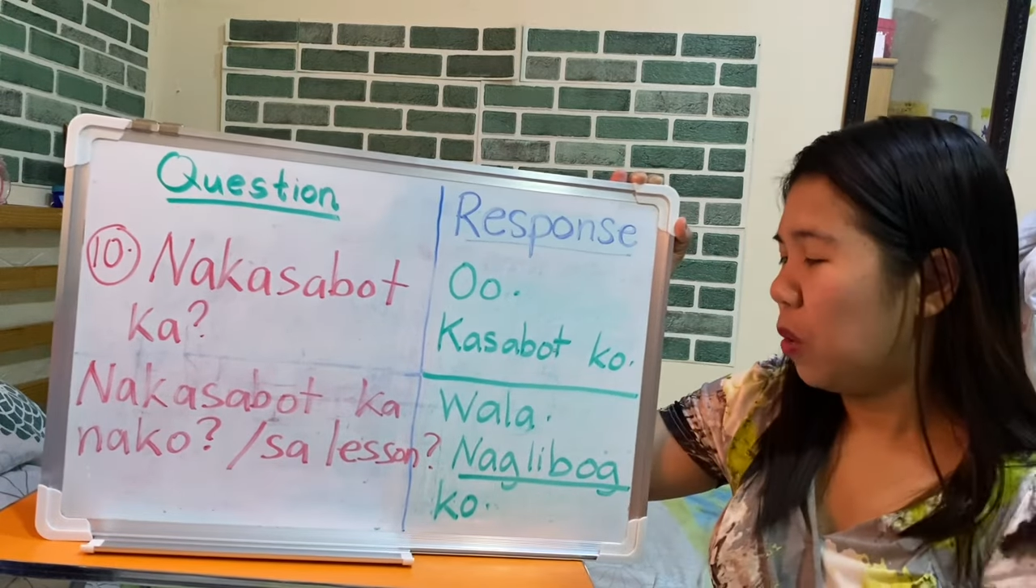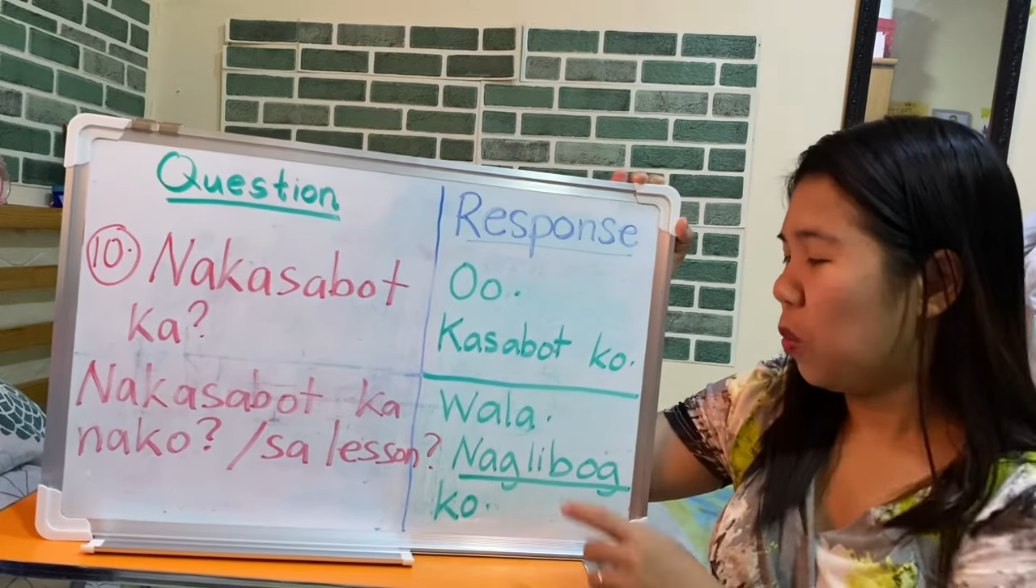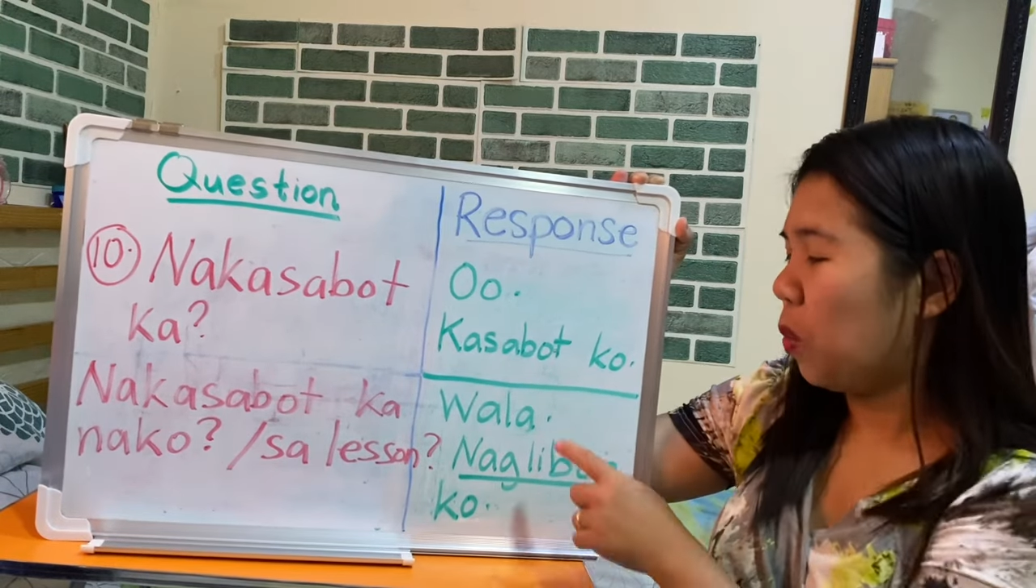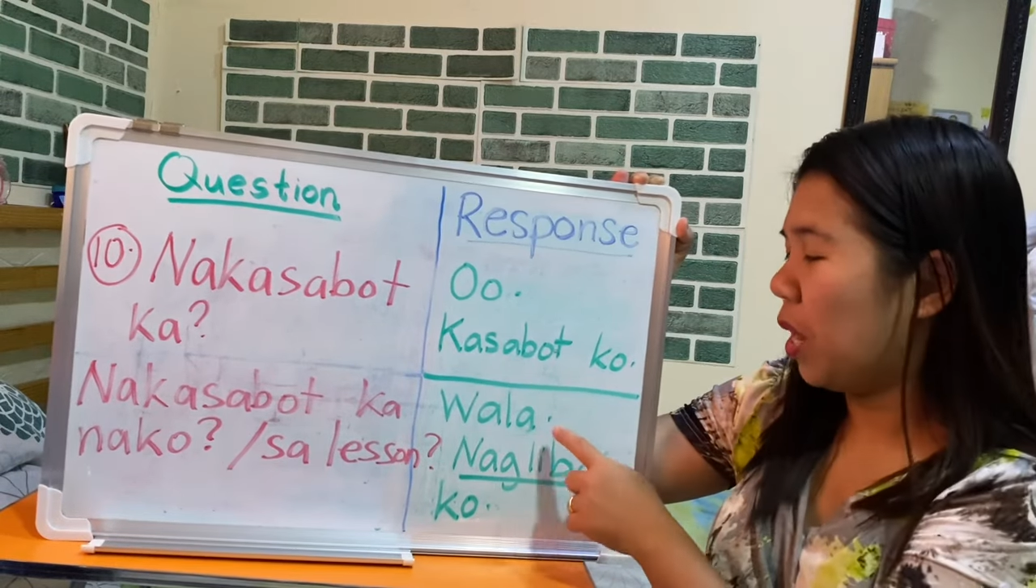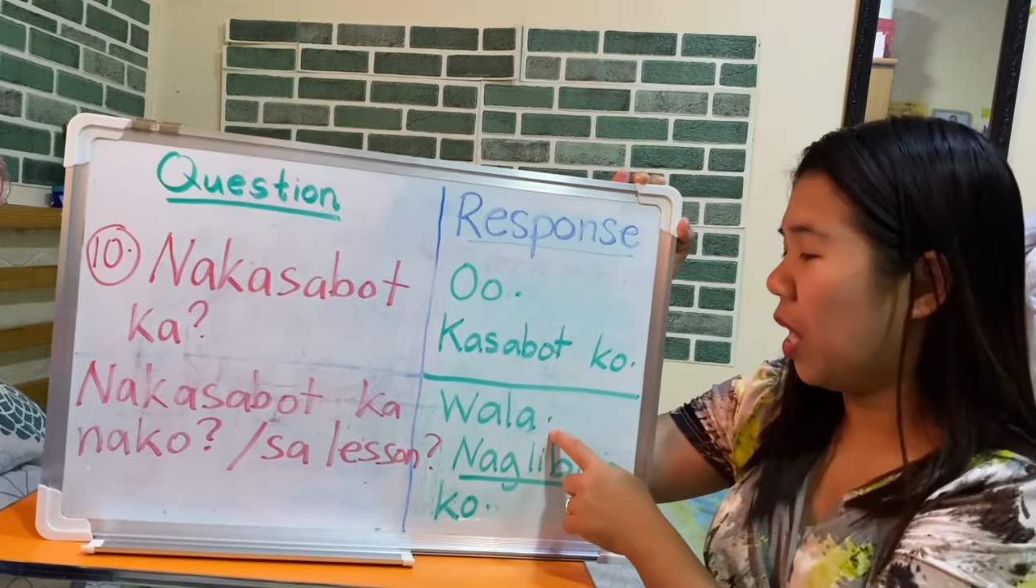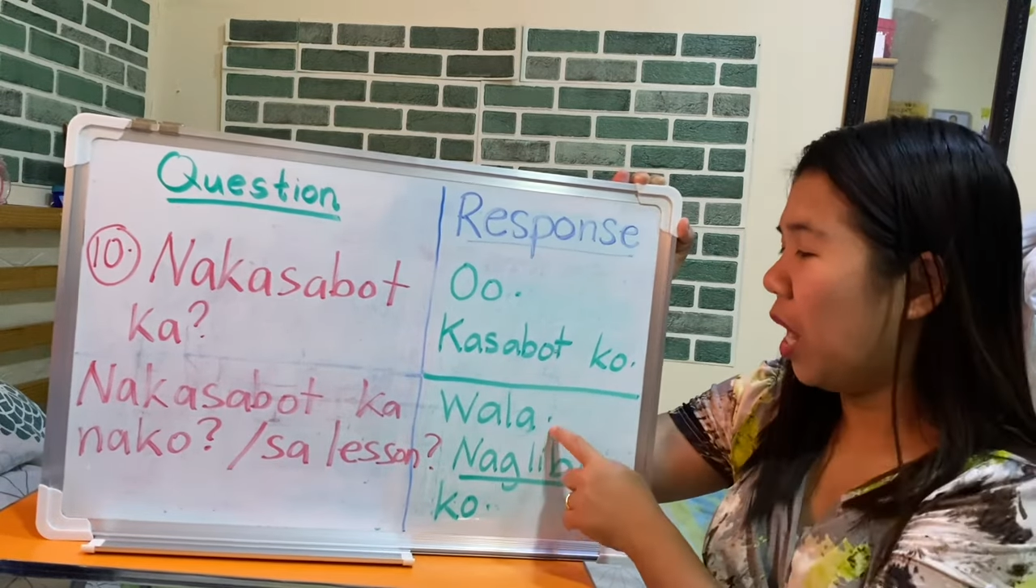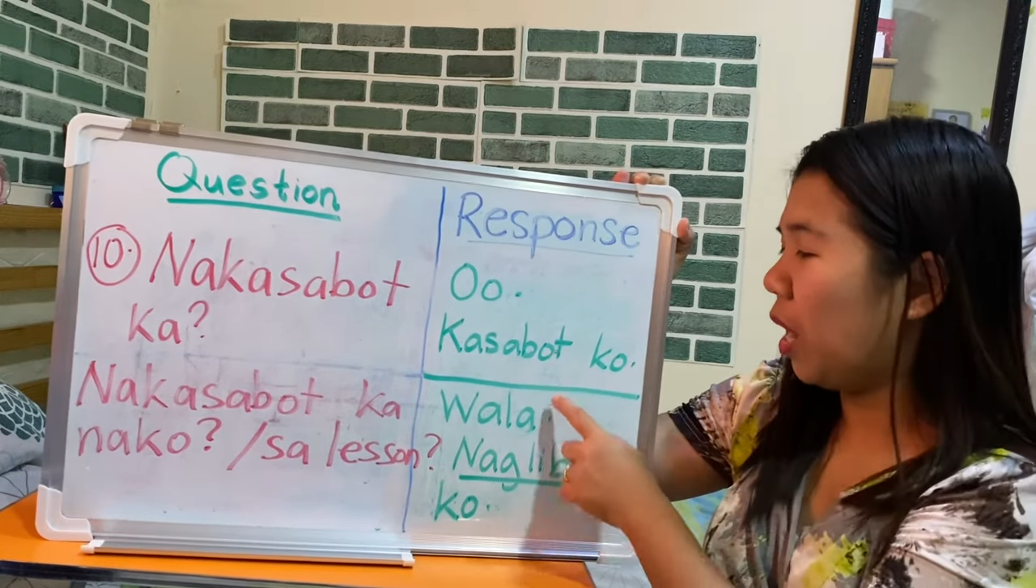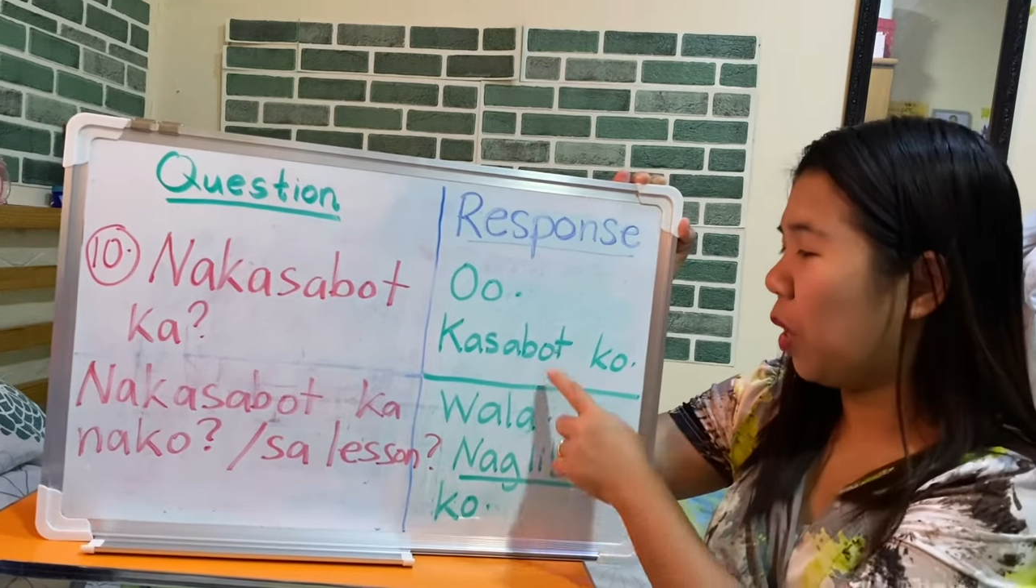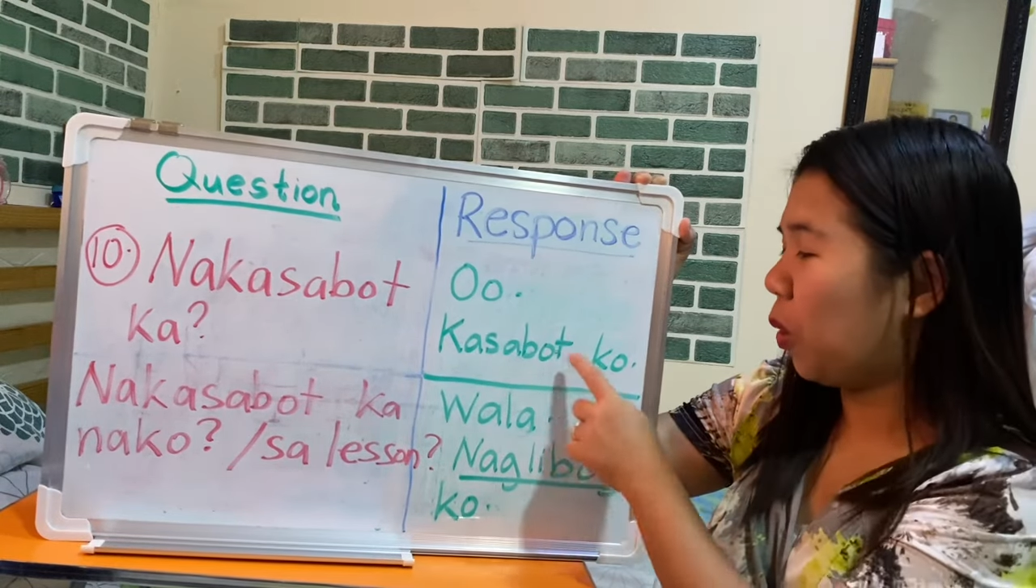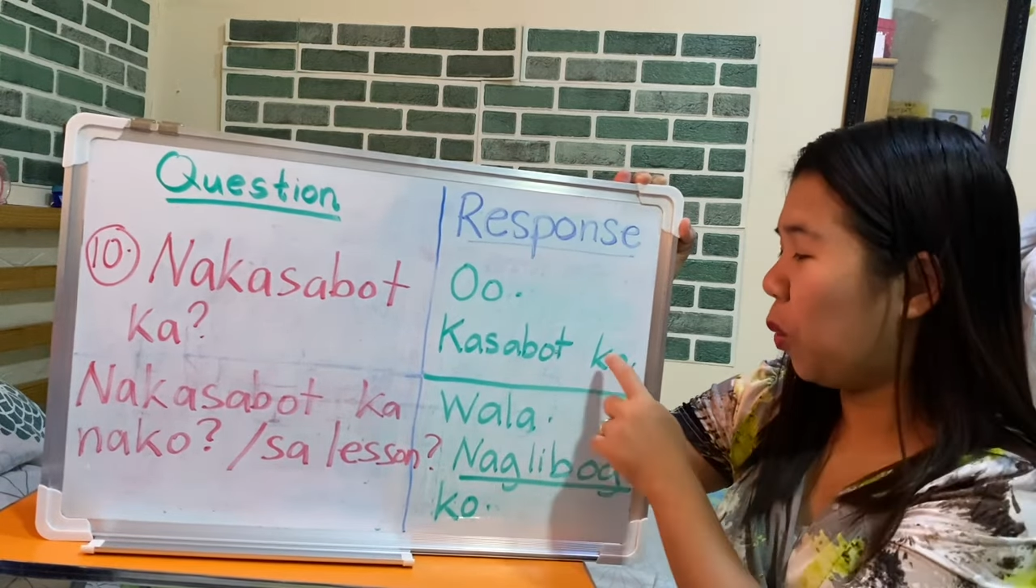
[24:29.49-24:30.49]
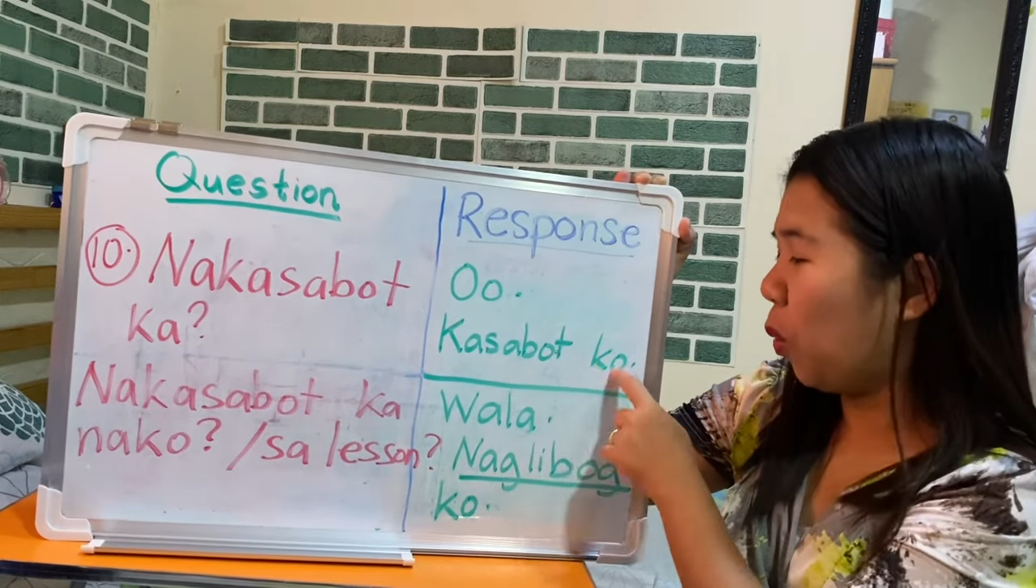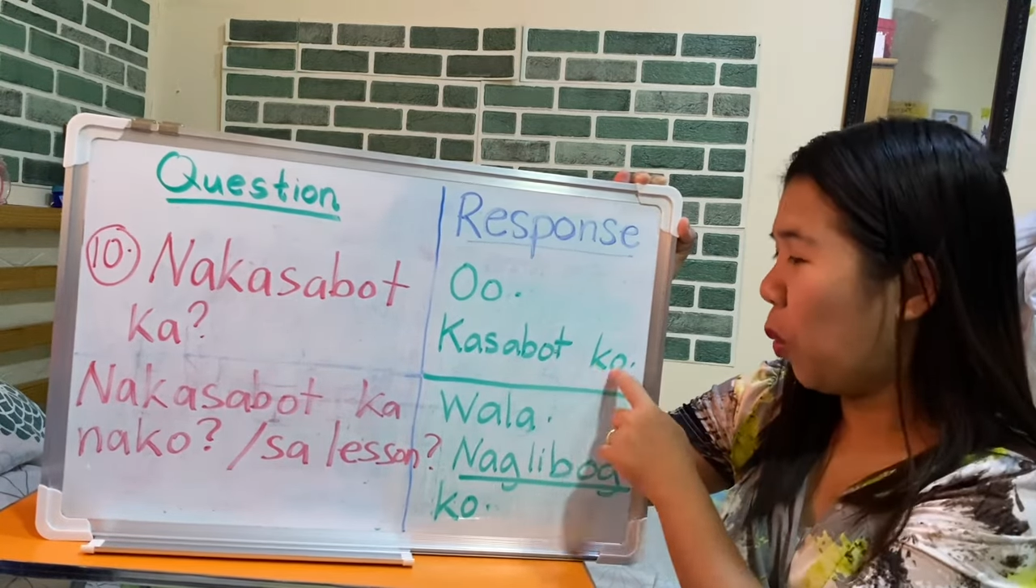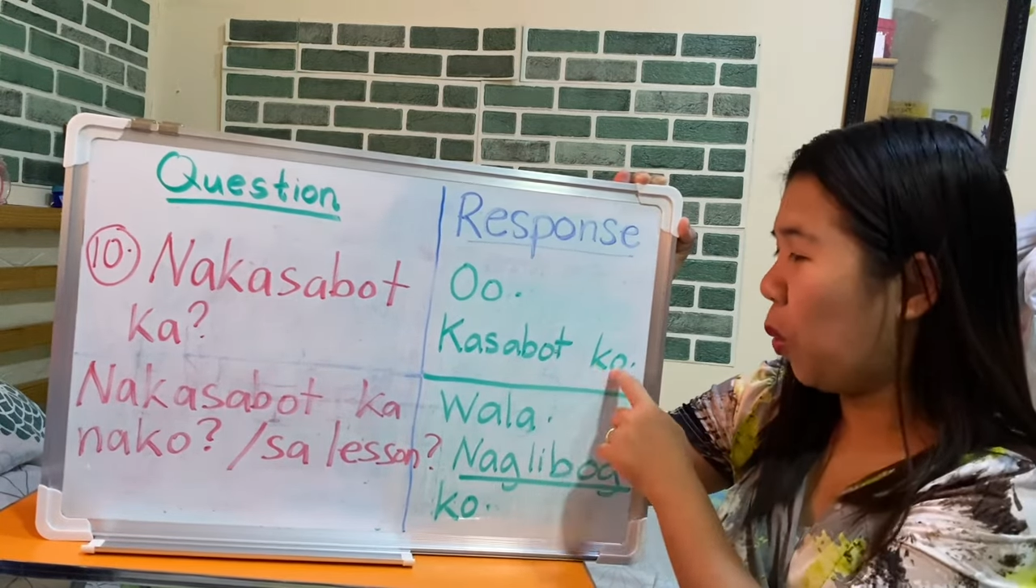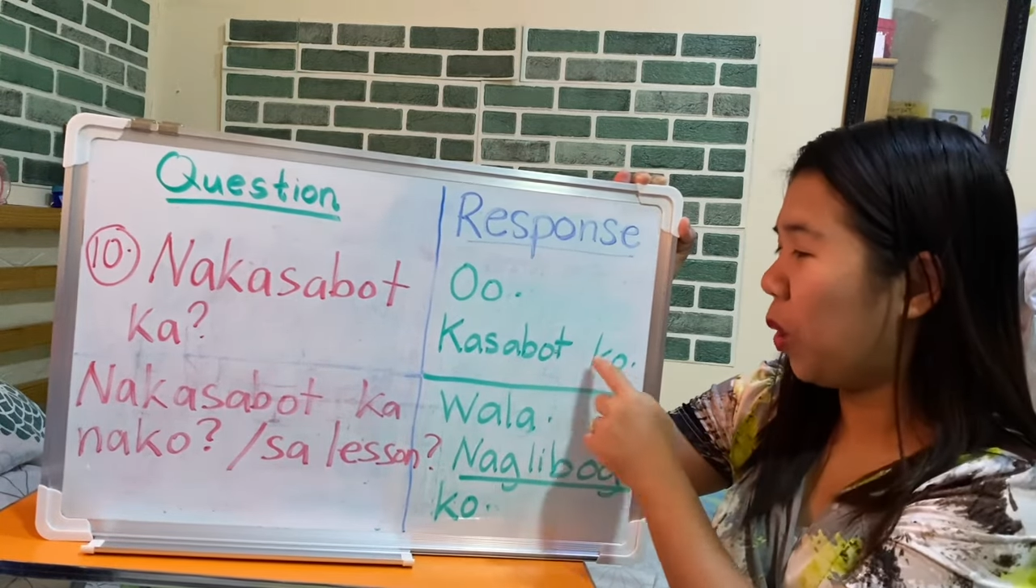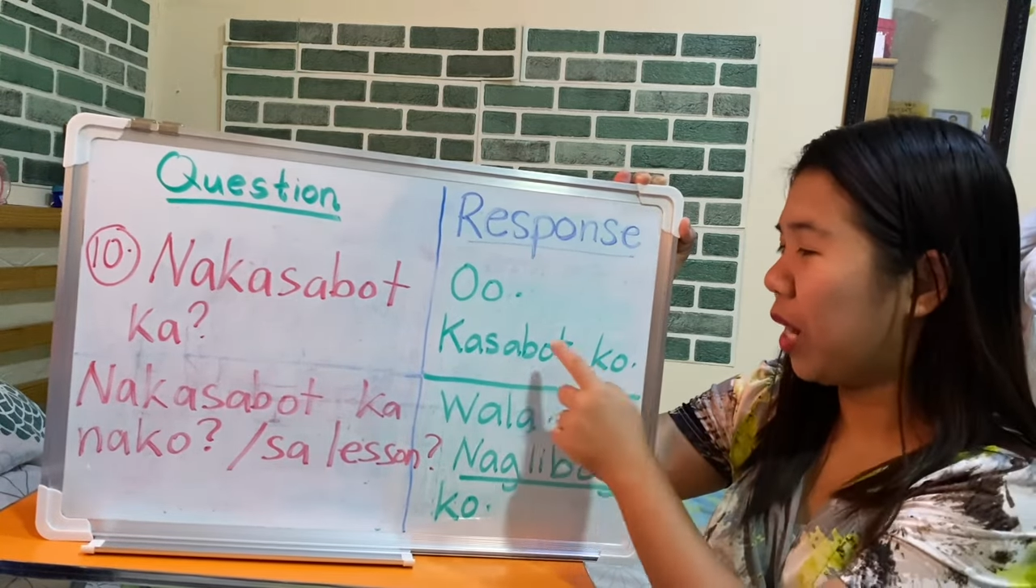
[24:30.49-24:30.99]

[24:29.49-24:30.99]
Wala ko